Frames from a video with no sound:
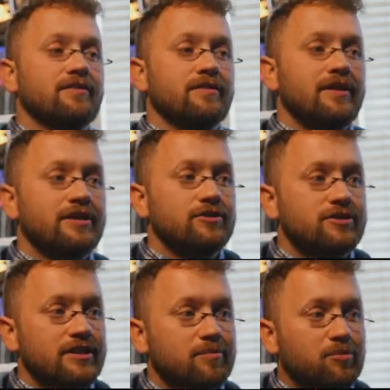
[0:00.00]
then you
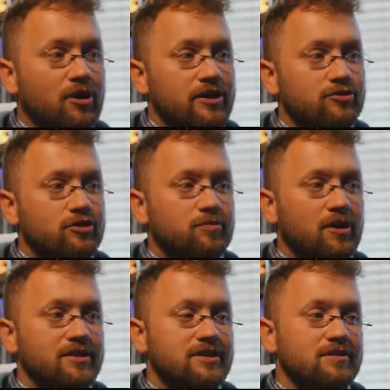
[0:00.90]
see the price
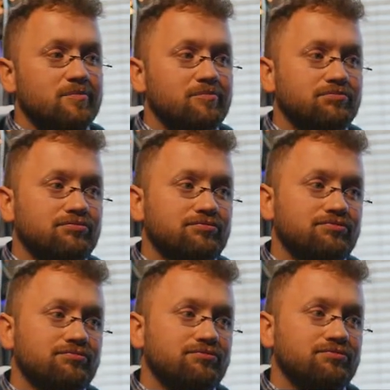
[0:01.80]
response is
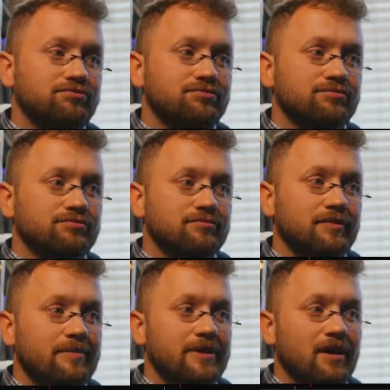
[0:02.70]

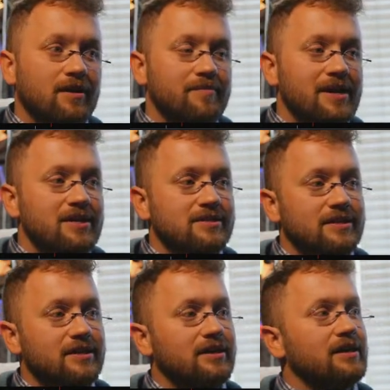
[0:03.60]
maybe not
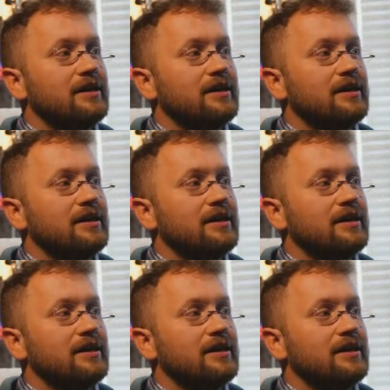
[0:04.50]
amazing,